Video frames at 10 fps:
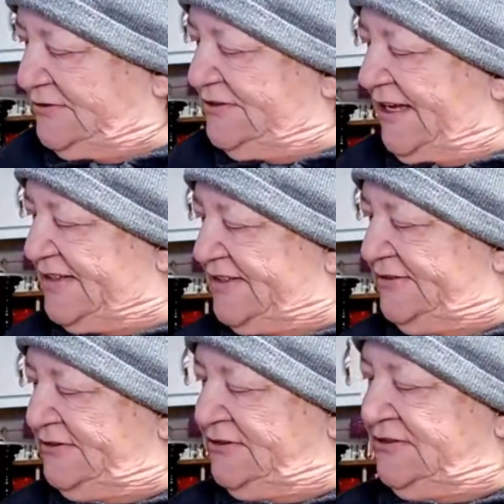
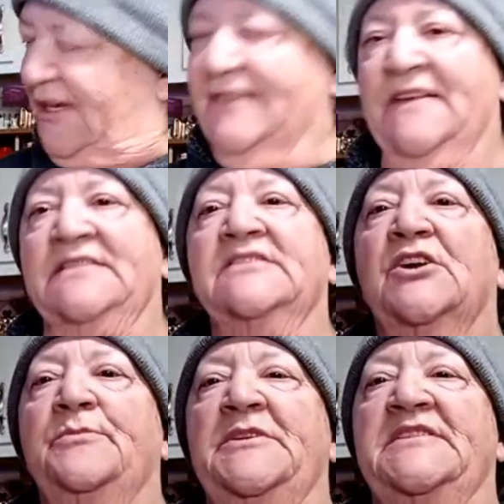Yes, and this is
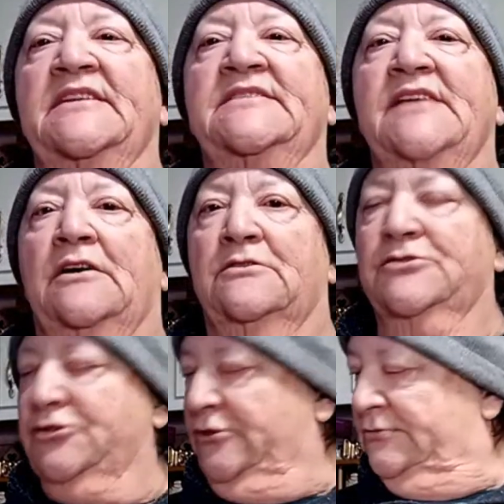going to be six
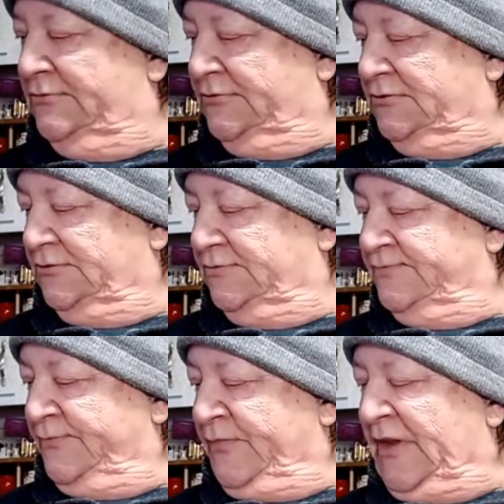dollars.
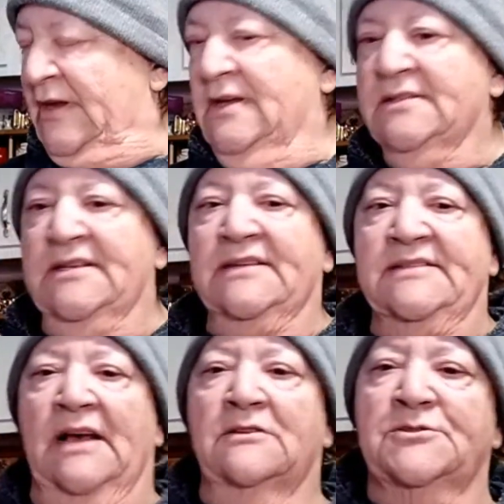
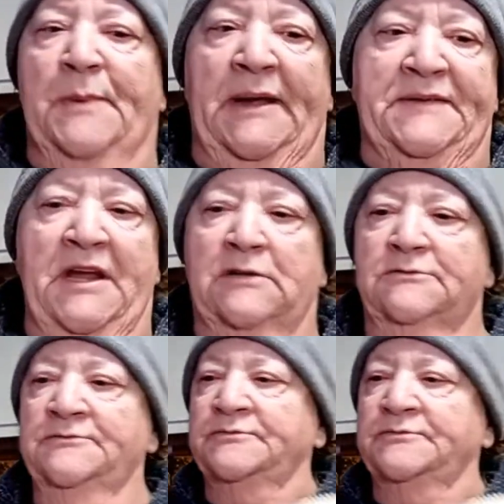Six dollars right now.